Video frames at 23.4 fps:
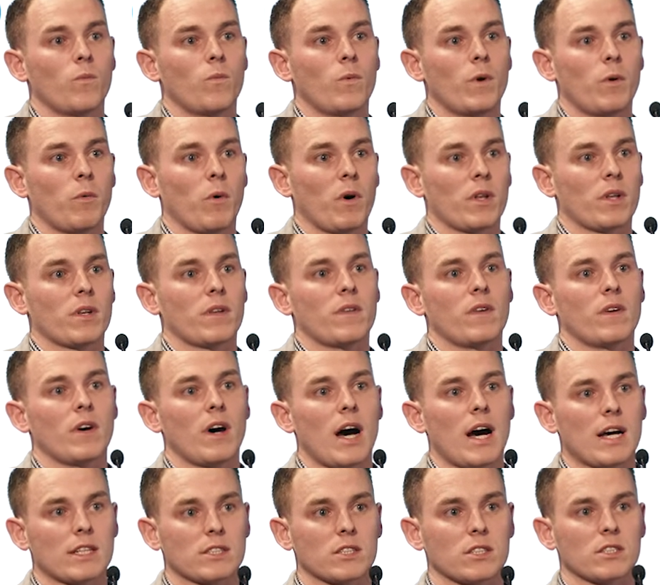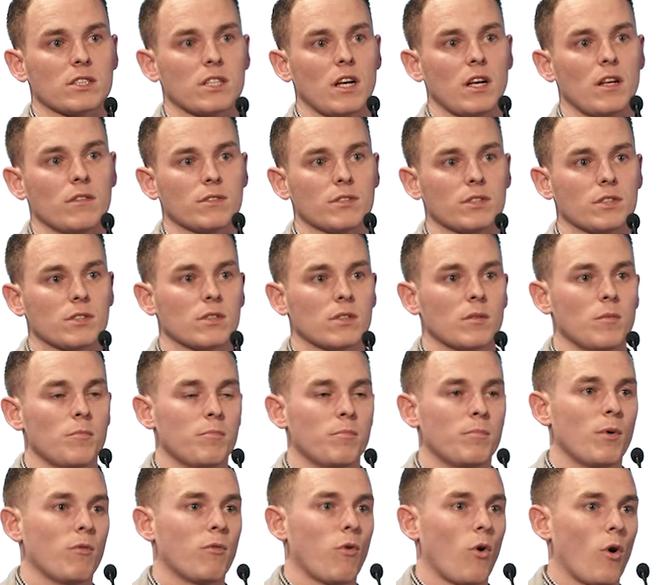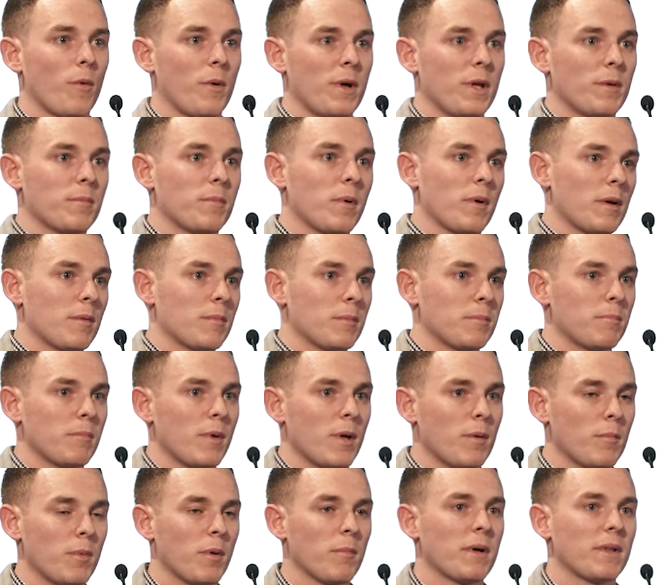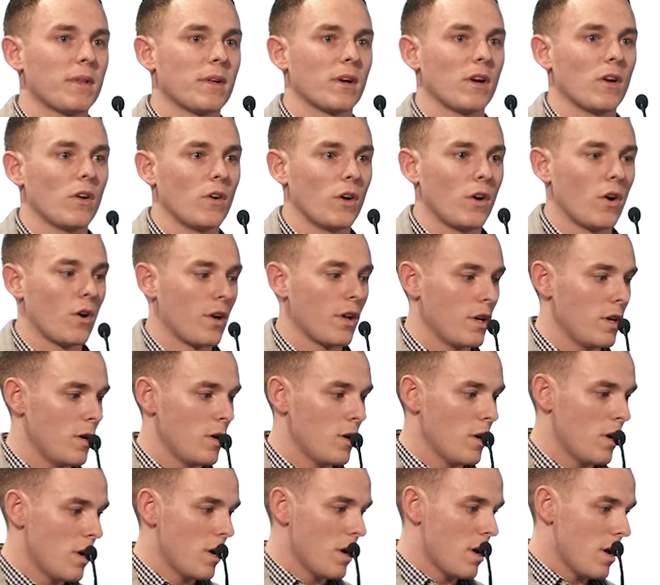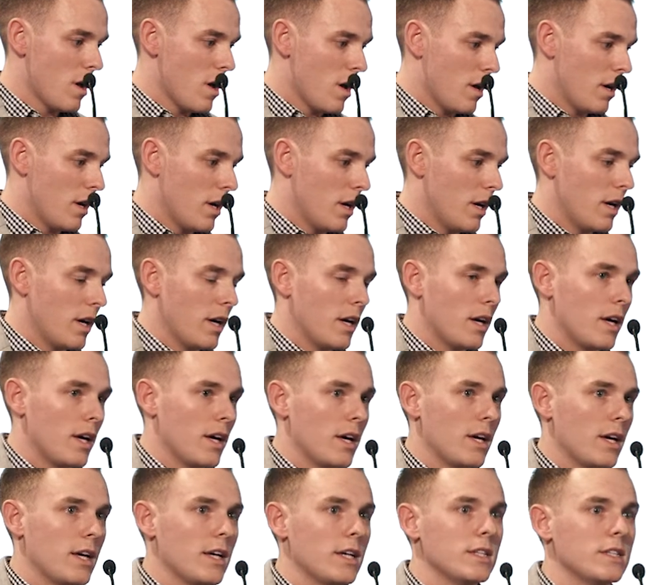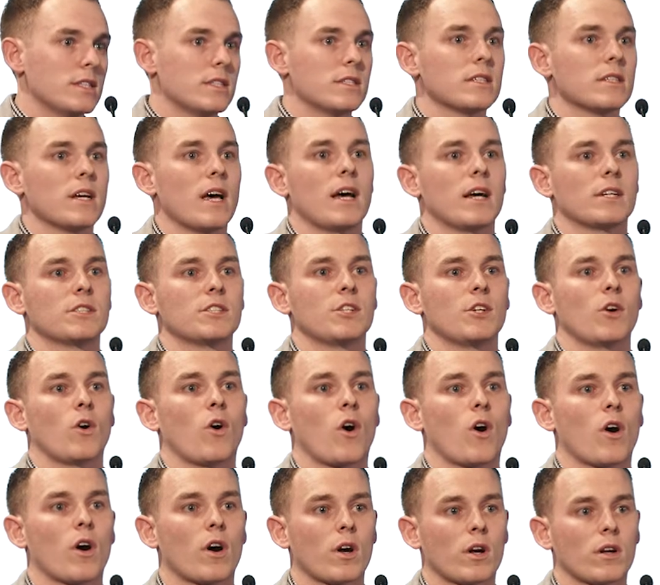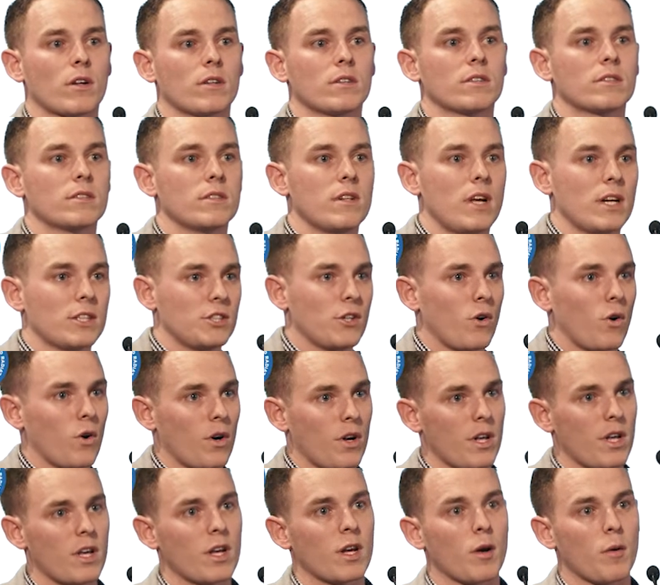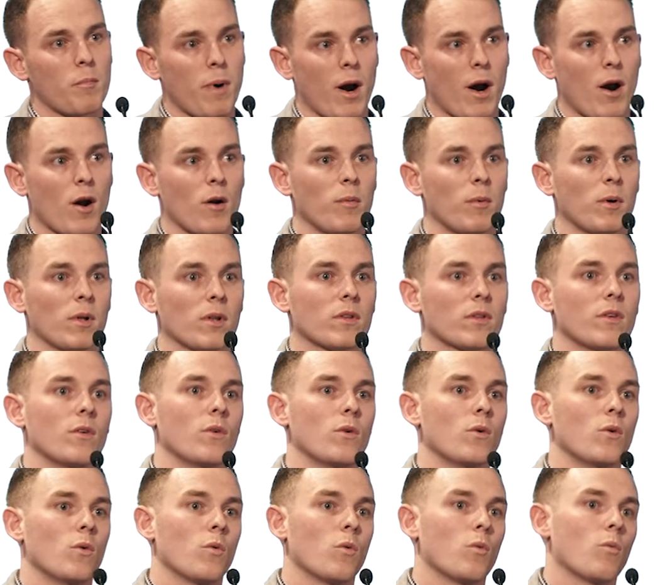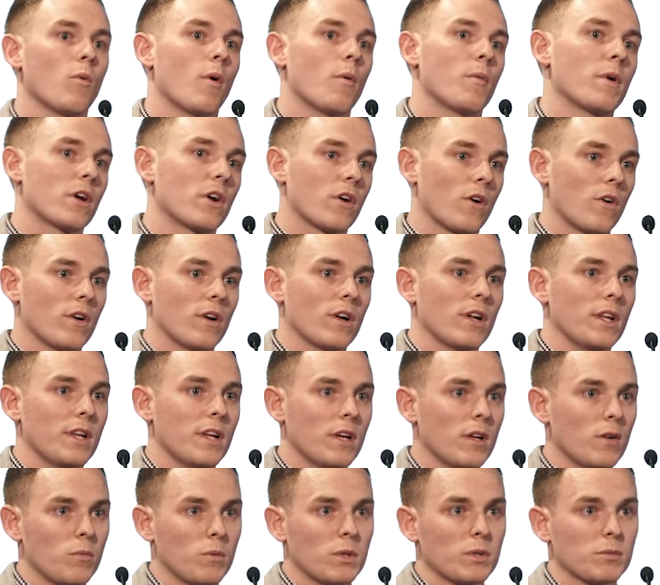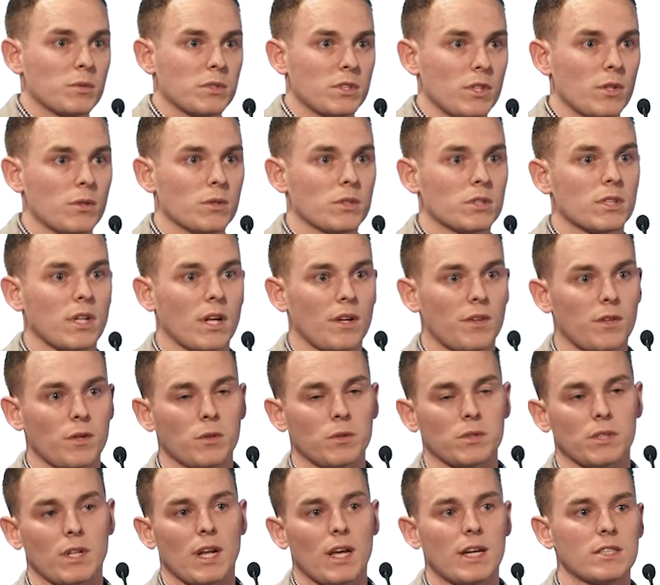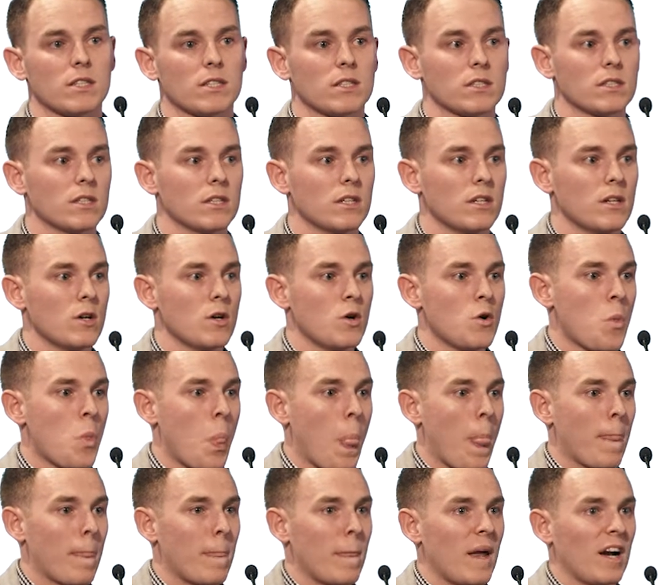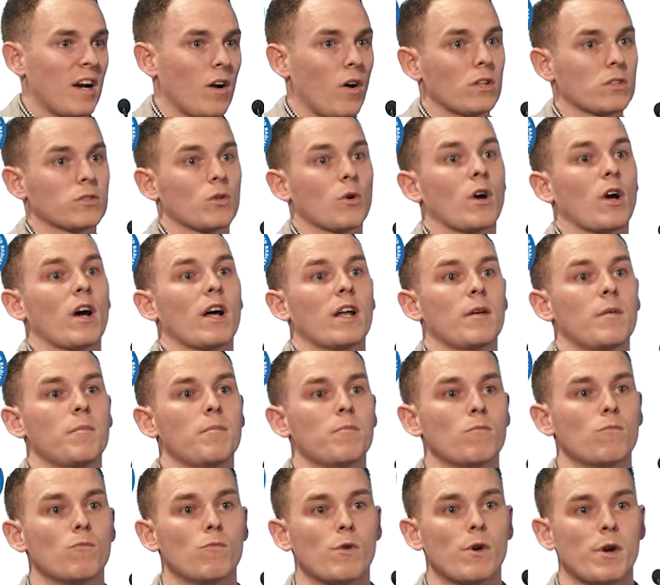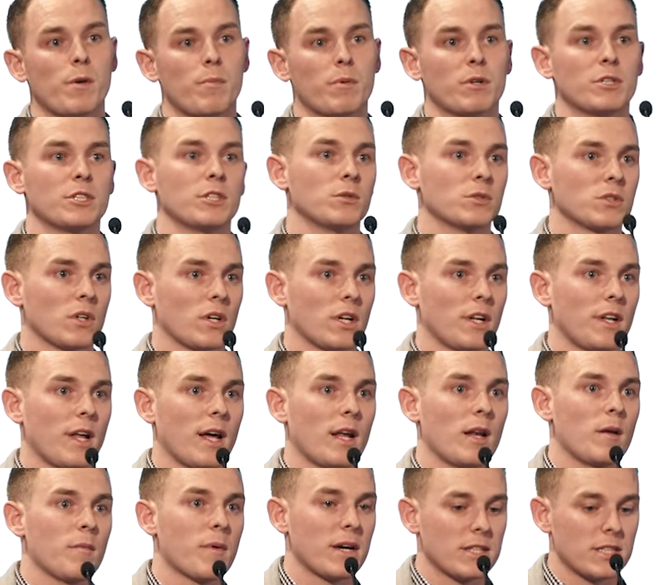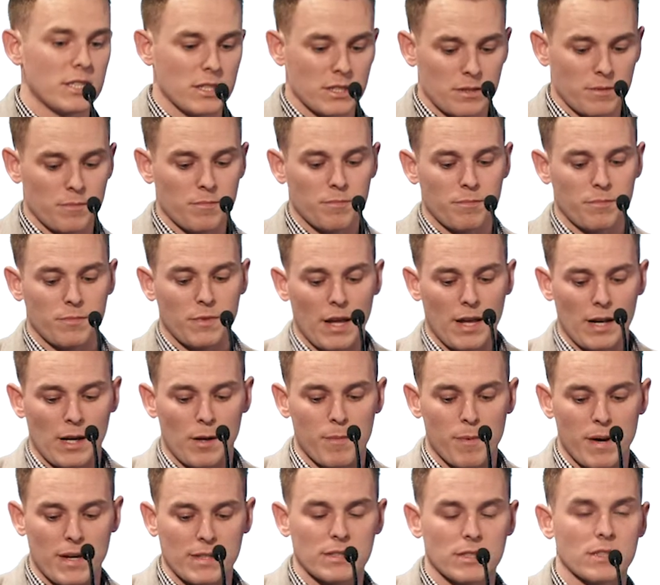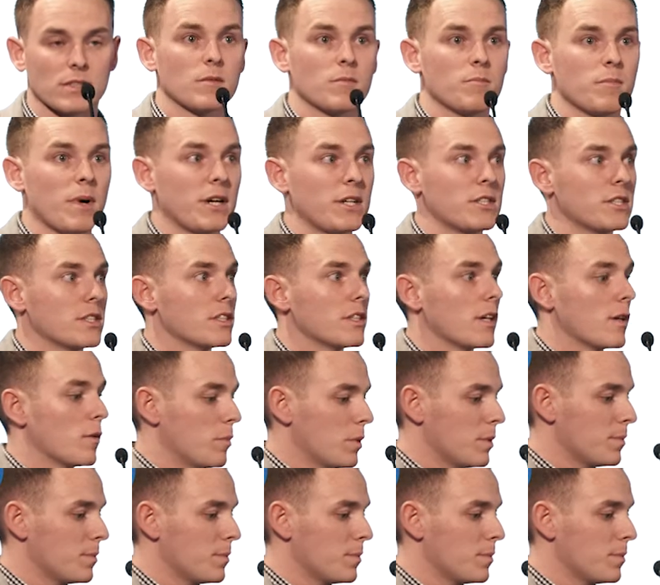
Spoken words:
we wanted to ask ourselves before we implemented Align RT. Is SGRT comparable to what we currently did, which was use tattoos and lasers, and also kind of reproduce on a daily basis patient setup?